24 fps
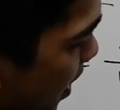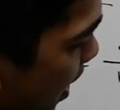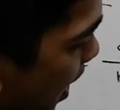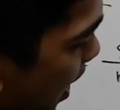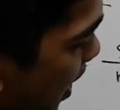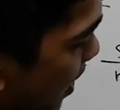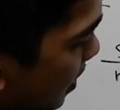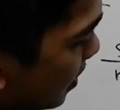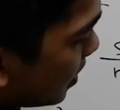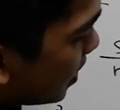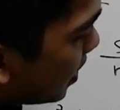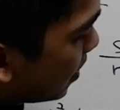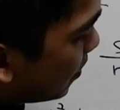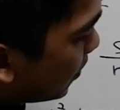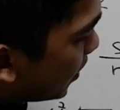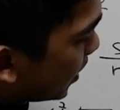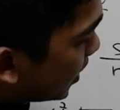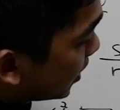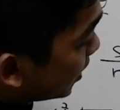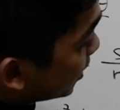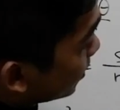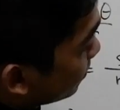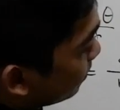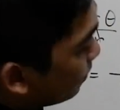8
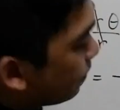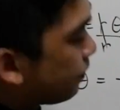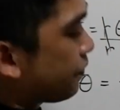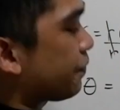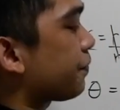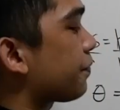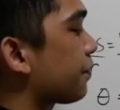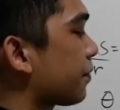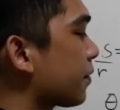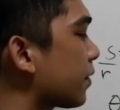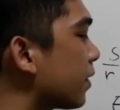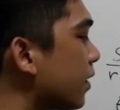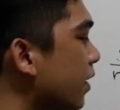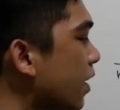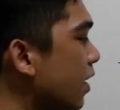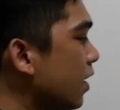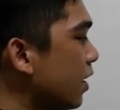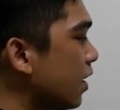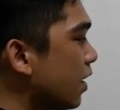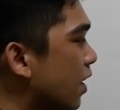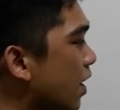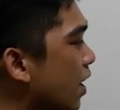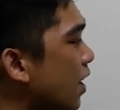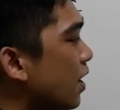degrees.
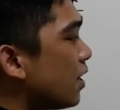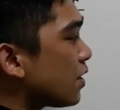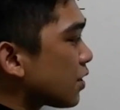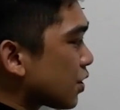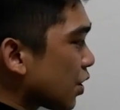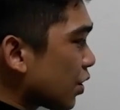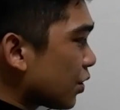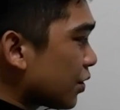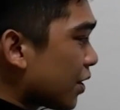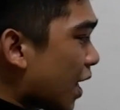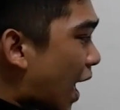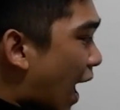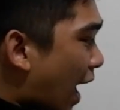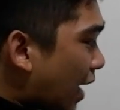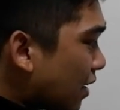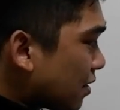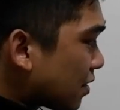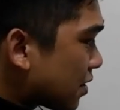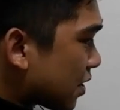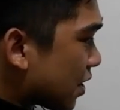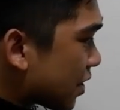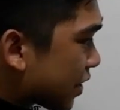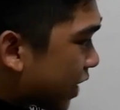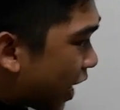So the
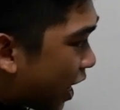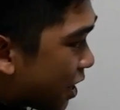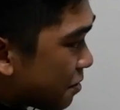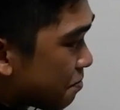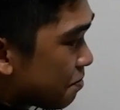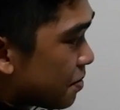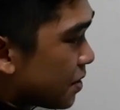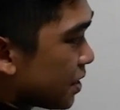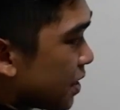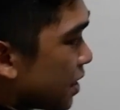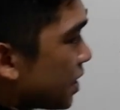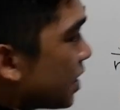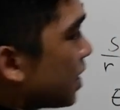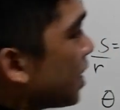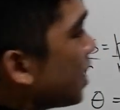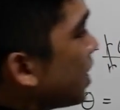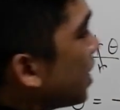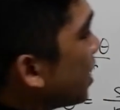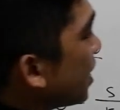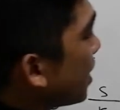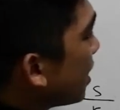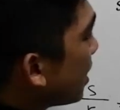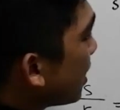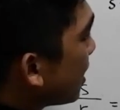answer can be
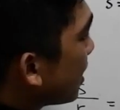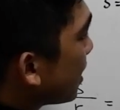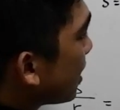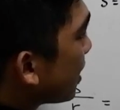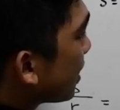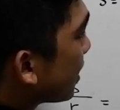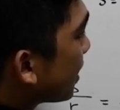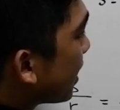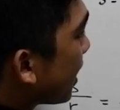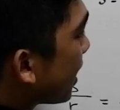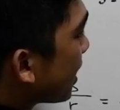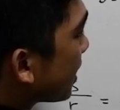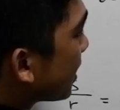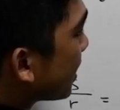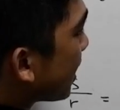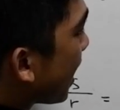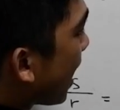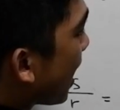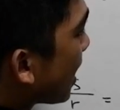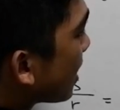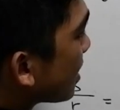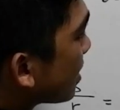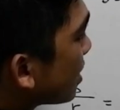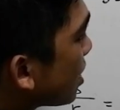
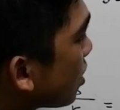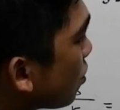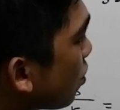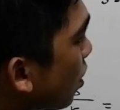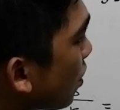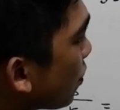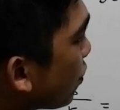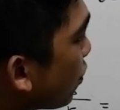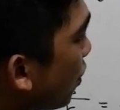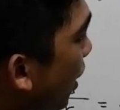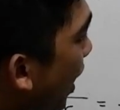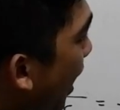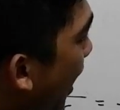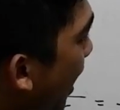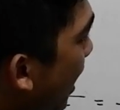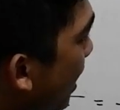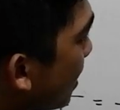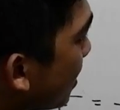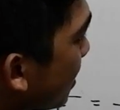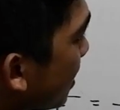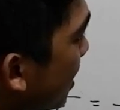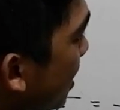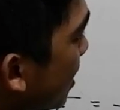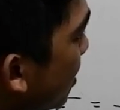theta is equal to 8